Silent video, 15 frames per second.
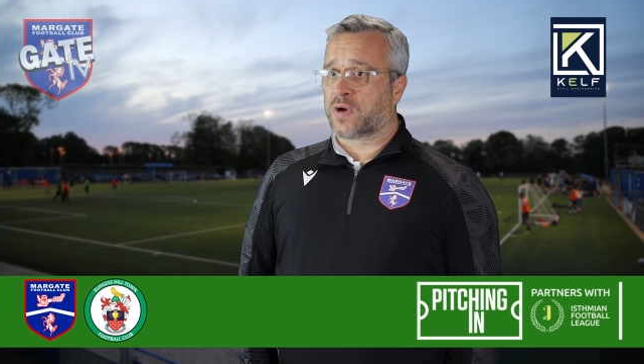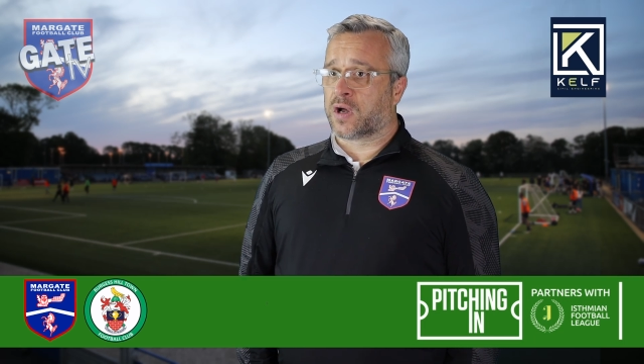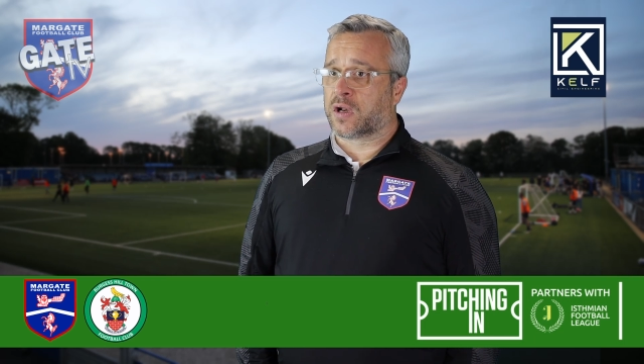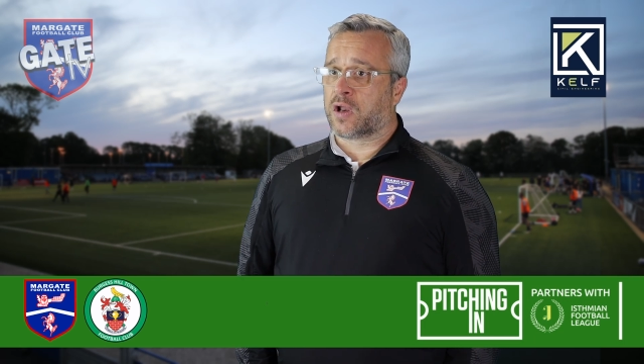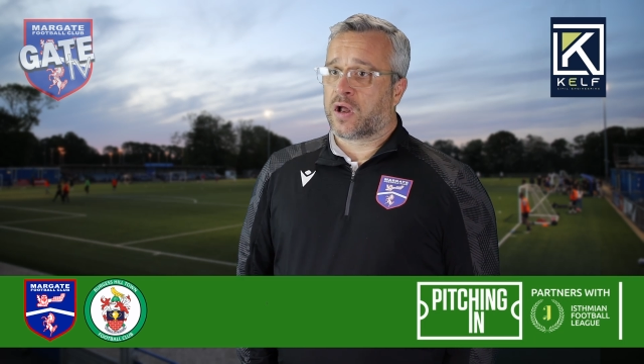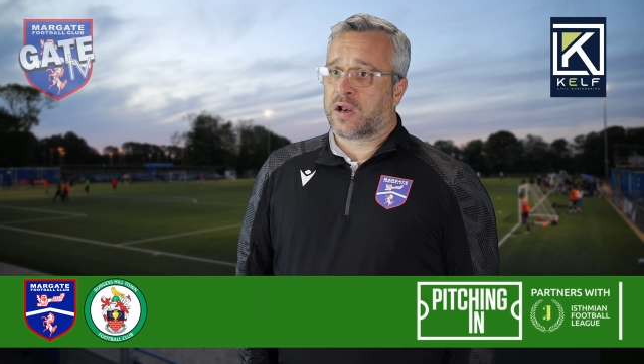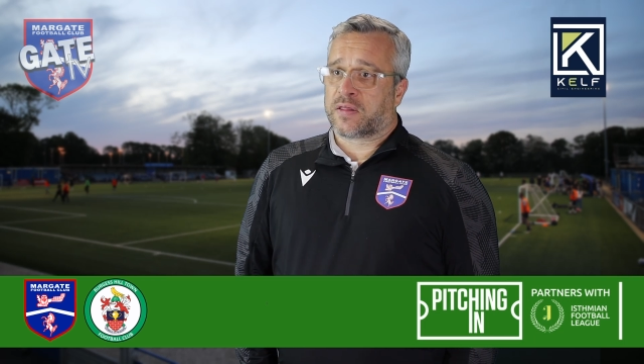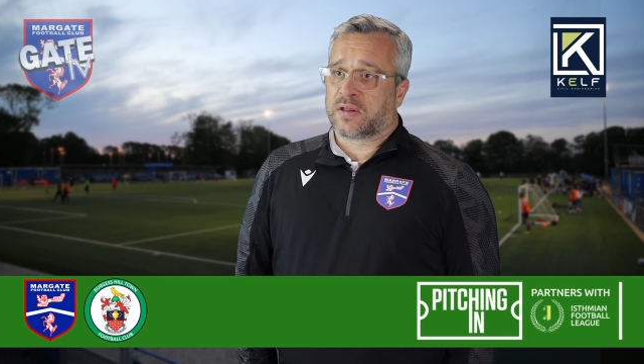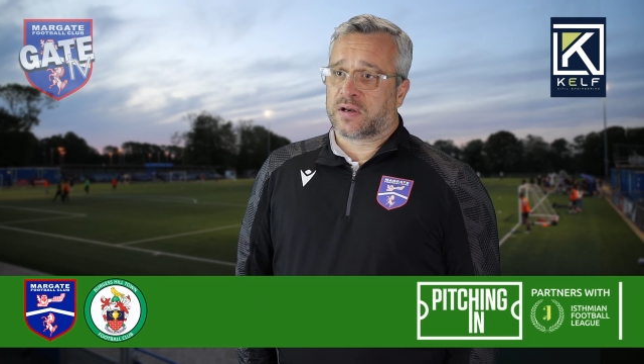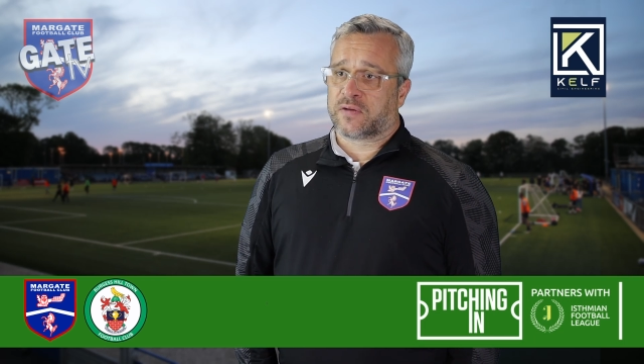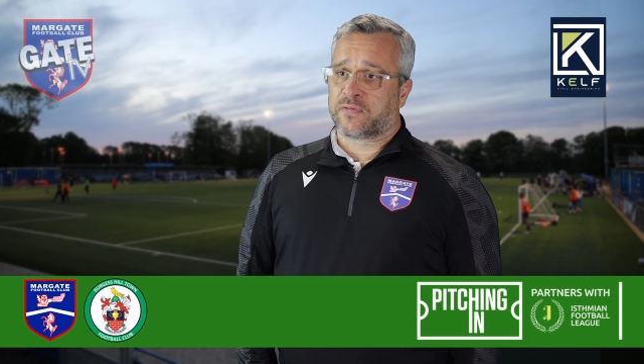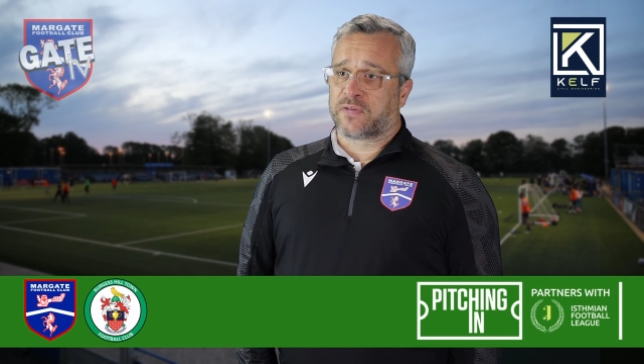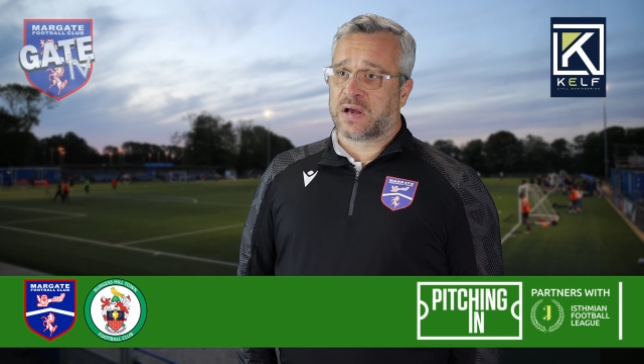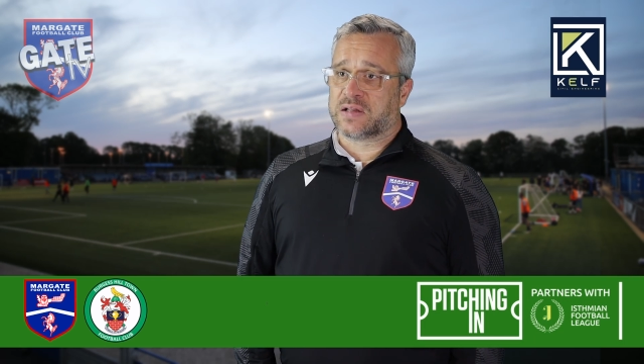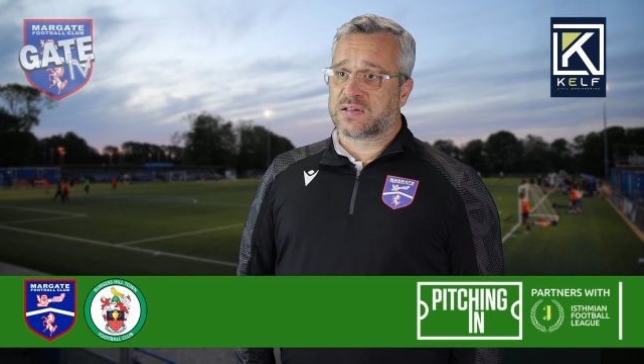I'd like to think the
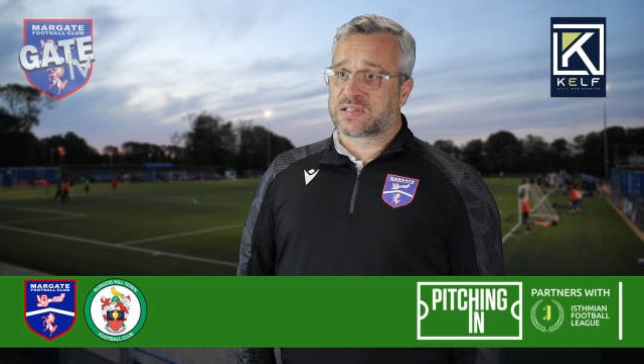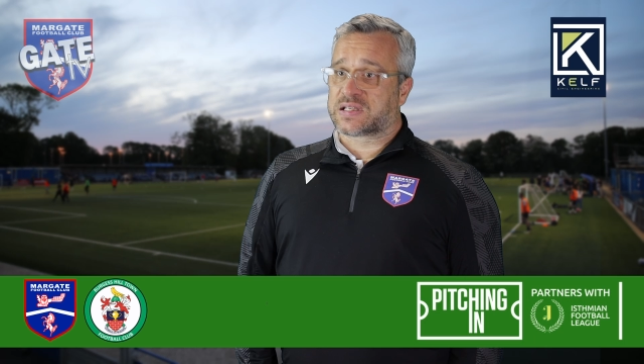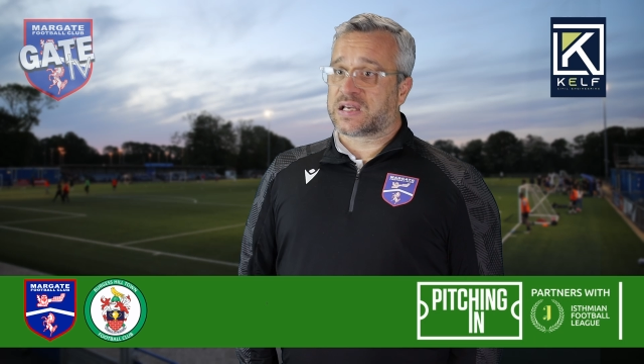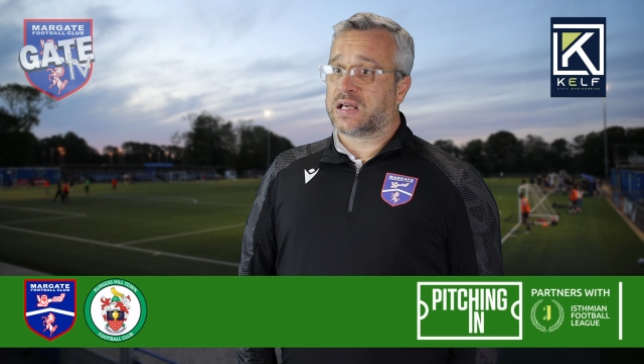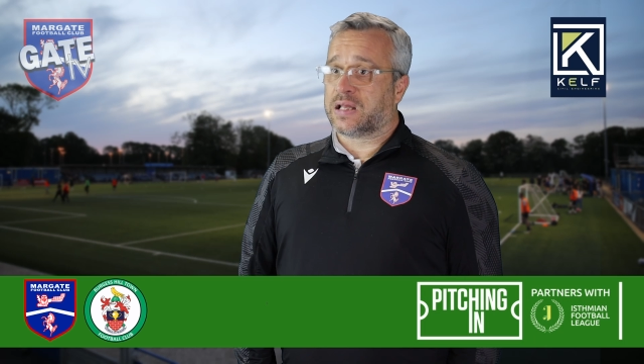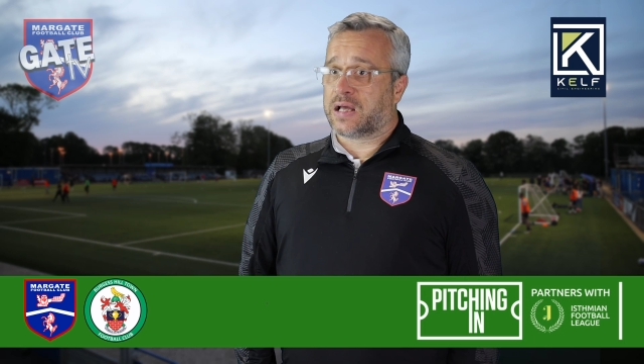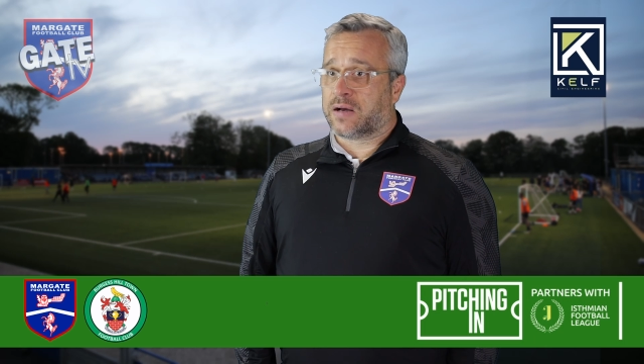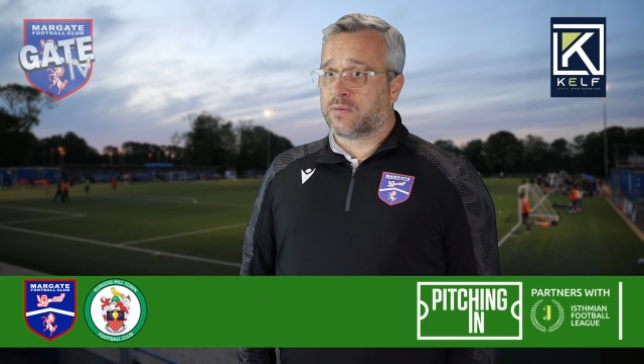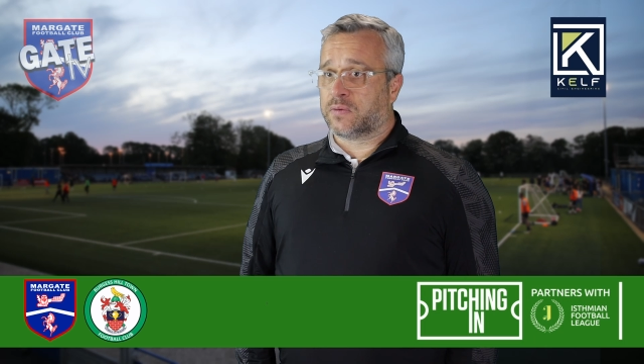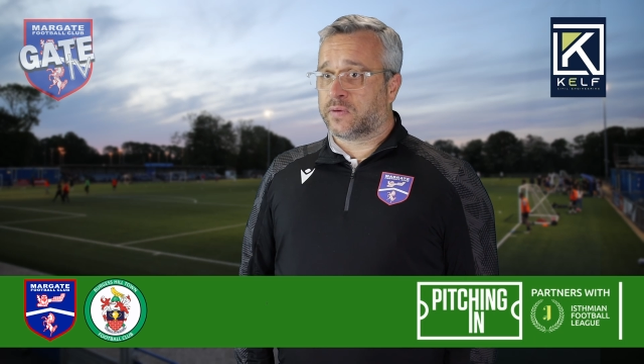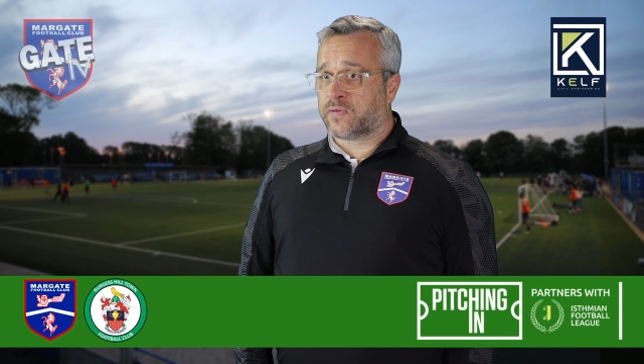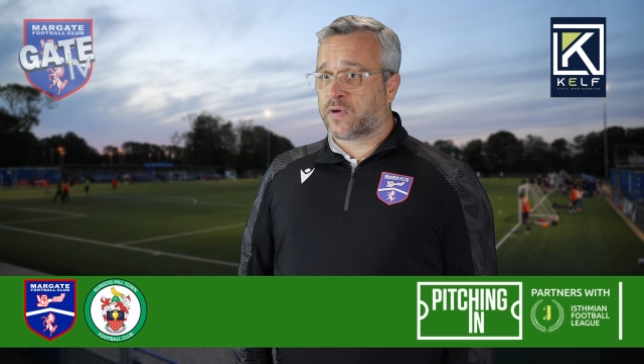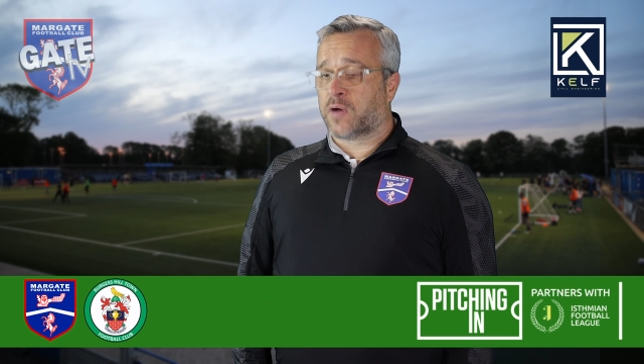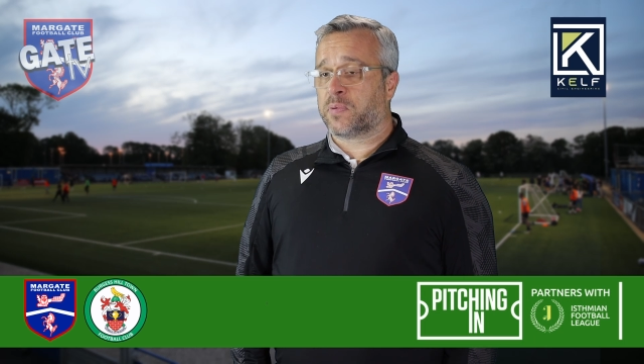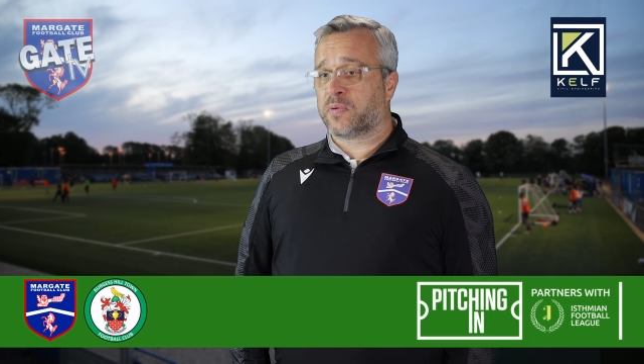fans see that
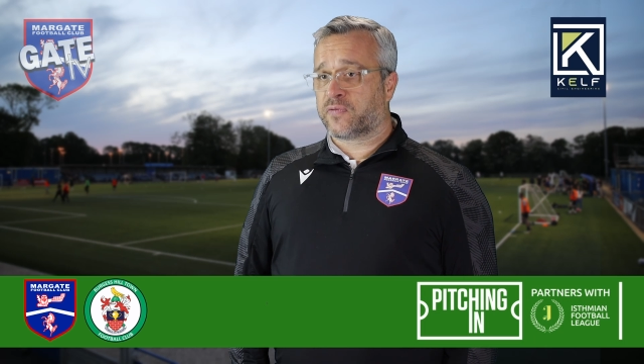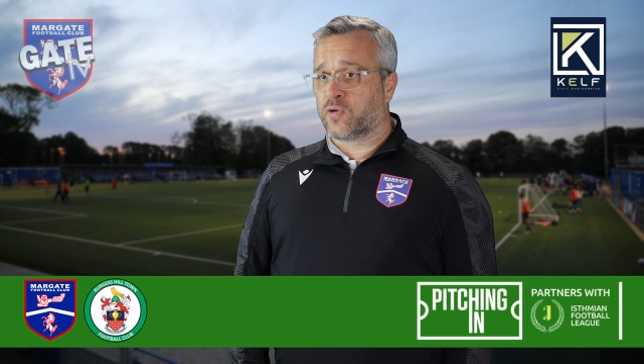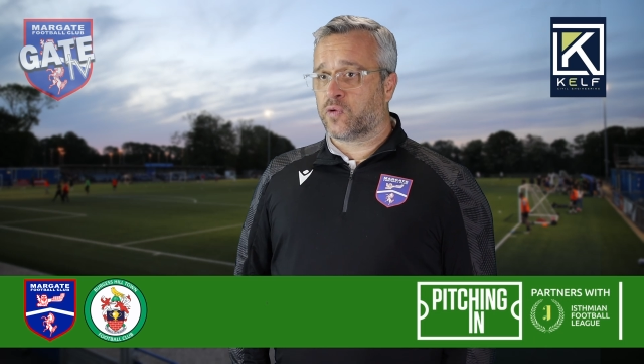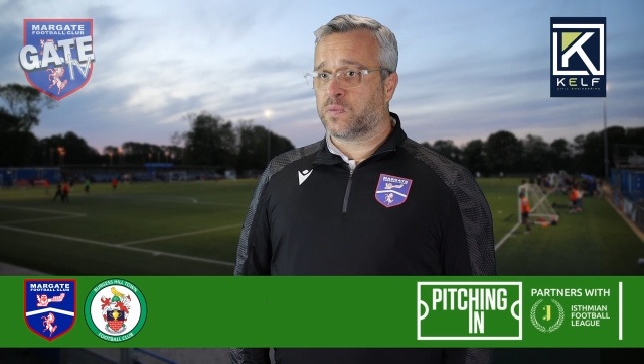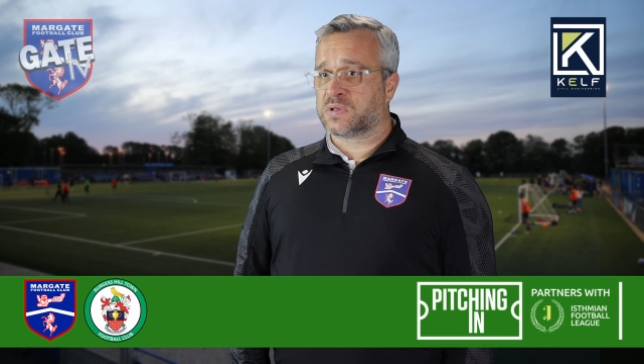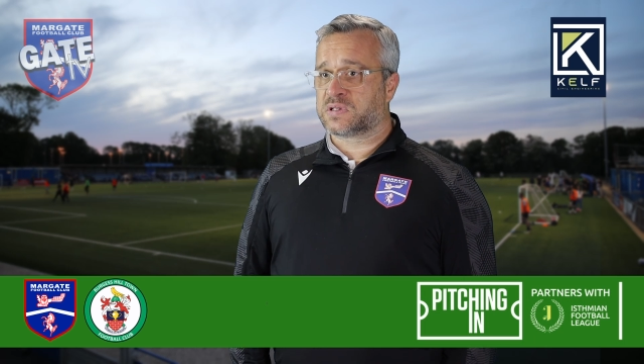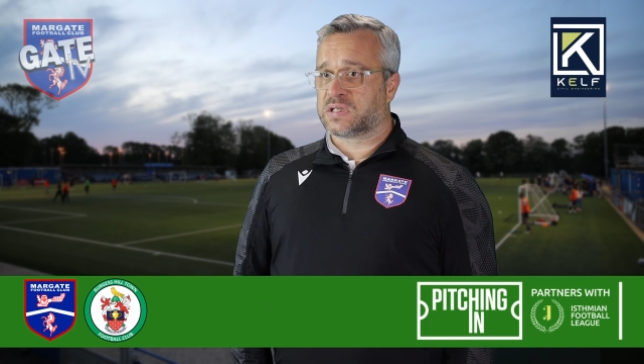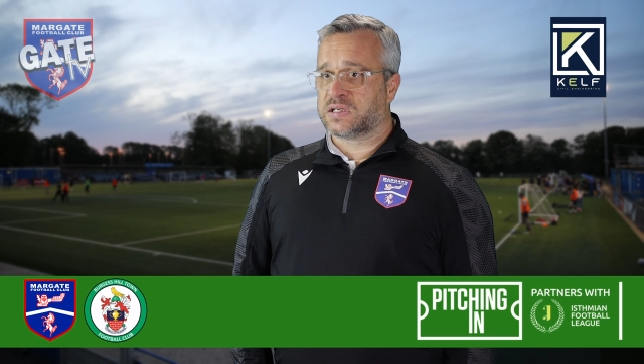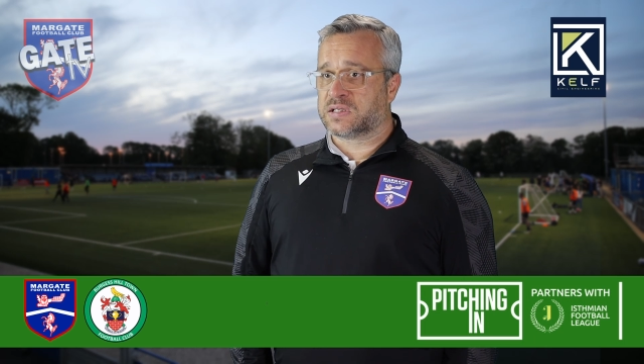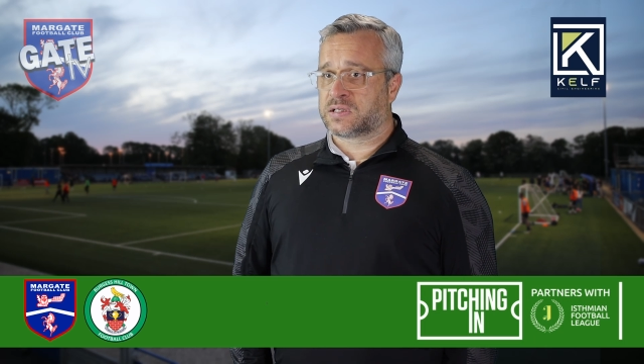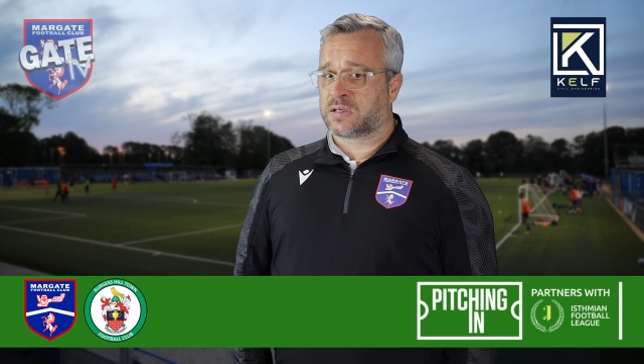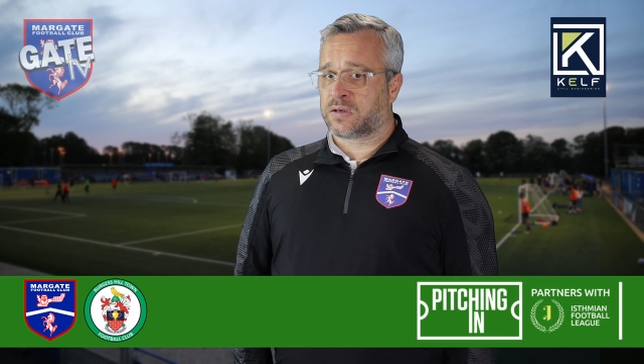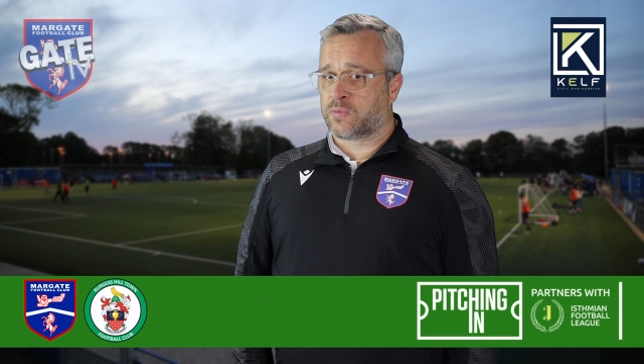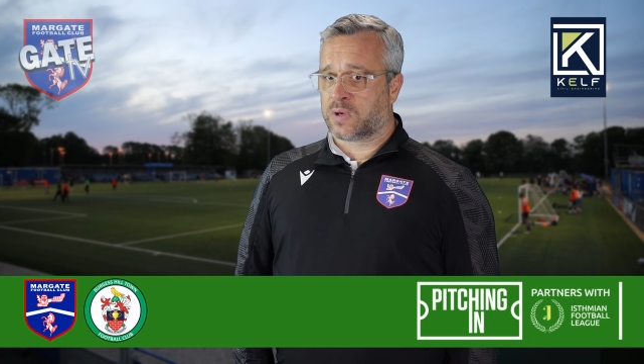with our performances.